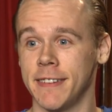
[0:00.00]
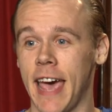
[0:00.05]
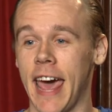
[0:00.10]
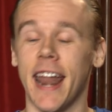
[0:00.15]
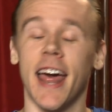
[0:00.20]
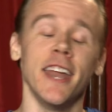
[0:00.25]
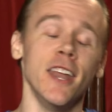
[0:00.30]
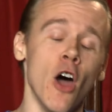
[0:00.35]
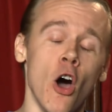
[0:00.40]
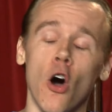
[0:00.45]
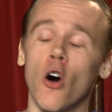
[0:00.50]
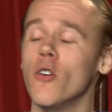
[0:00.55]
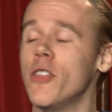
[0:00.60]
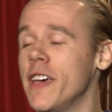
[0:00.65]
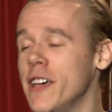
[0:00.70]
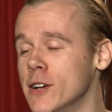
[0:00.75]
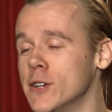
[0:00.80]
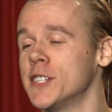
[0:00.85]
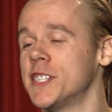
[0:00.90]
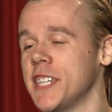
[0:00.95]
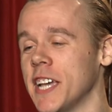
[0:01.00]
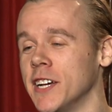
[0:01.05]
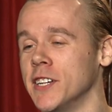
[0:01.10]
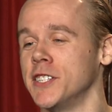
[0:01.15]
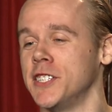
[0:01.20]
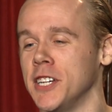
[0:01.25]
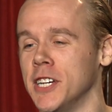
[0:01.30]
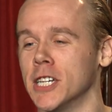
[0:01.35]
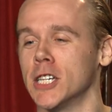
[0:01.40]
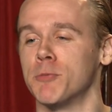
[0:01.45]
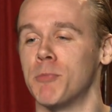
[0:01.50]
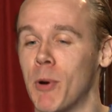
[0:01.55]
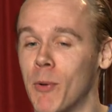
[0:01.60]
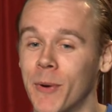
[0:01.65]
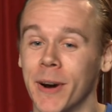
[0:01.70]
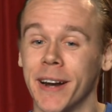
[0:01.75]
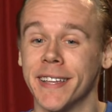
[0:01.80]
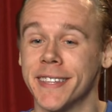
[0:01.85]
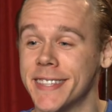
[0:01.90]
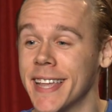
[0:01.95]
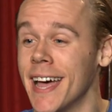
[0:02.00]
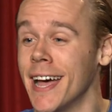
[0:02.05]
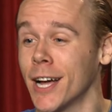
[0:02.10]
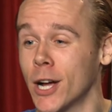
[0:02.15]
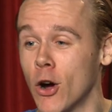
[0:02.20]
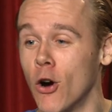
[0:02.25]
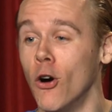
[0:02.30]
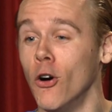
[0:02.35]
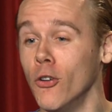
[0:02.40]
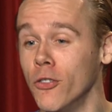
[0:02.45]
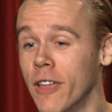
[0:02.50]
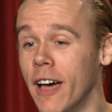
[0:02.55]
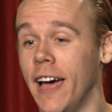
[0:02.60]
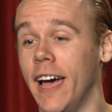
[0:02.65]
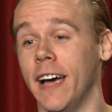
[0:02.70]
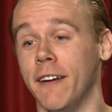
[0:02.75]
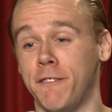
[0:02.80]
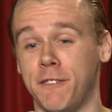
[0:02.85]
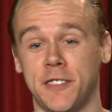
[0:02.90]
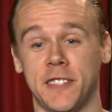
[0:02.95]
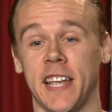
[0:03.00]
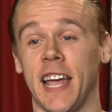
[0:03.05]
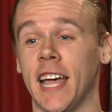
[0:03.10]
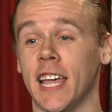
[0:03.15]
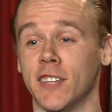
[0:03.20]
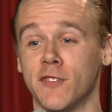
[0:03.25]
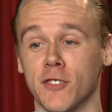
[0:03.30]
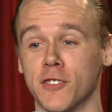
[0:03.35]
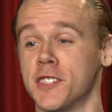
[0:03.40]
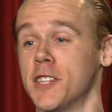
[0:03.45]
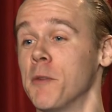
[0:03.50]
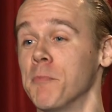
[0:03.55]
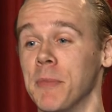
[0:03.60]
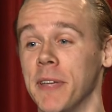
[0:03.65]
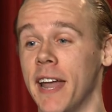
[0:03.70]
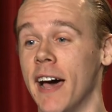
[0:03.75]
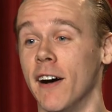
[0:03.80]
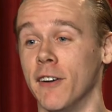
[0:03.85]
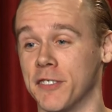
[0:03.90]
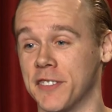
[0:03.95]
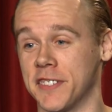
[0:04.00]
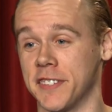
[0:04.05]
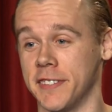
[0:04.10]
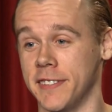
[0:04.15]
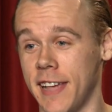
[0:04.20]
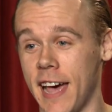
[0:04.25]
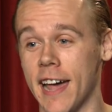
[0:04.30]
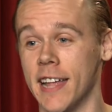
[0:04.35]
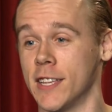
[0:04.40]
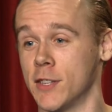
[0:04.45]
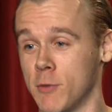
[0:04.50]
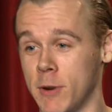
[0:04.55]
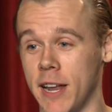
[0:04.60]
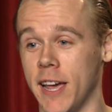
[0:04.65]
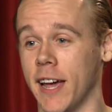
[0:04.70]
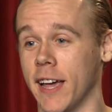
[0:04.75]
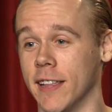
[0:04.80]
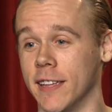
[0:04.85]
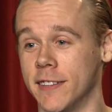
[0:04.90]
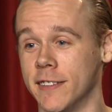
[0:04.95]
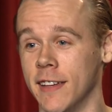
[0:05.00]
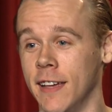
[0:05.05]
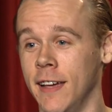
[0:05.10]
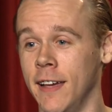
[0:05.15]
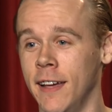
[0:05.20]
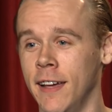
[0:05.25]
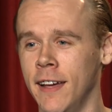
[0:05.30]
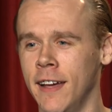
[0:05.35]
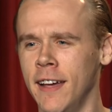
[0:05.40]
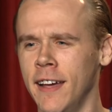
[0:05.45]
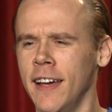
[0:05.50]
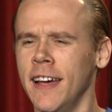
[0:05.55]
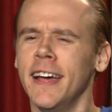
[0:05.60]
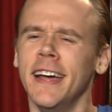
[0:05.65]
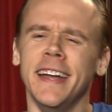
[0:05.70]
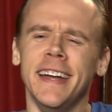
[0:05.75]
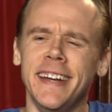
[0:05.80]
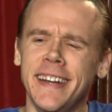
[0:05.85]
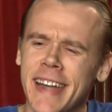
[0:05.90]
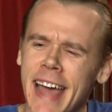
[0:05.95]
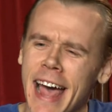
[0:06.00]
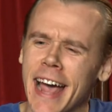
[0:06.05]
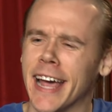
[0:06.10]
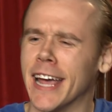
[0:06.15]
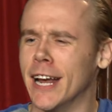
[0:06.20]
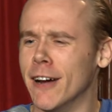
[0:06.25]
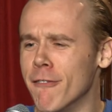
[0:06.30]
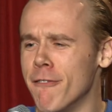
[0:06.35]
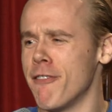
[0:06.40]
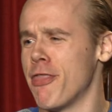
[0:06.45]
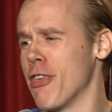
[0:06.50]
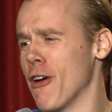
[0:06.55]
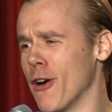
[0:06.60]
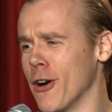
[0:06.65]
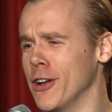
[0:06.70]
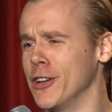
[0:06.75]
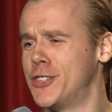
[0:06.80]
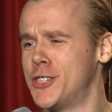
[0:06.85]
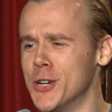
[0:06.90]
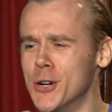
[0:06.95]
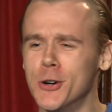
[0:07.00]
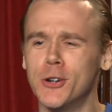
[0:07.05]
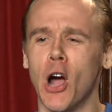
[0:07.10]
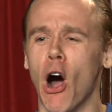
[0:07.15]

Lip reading: And I know they use Celsius, but when it's that cold, the F stands for something else. That is ridiculous. Negative 32.